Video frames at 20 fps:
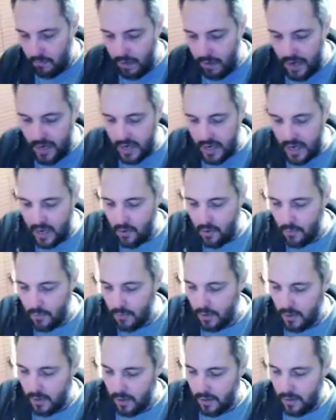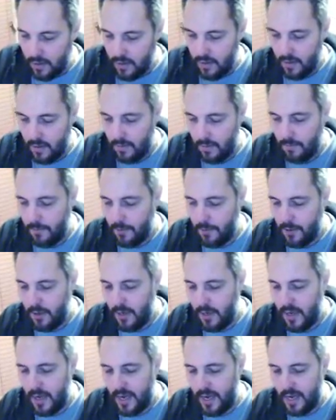right now I'm going to
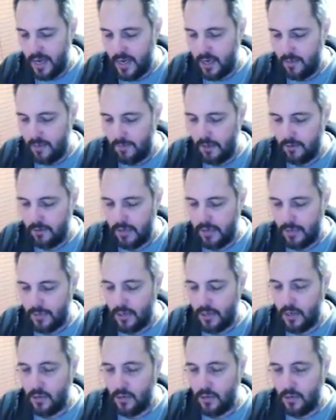put a couple of drops.